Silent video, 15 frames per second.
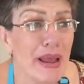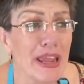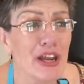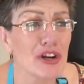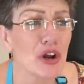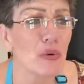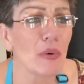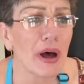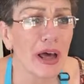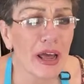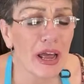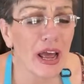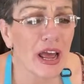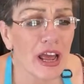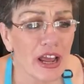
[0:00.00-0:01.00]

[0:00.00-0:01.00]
But you know what?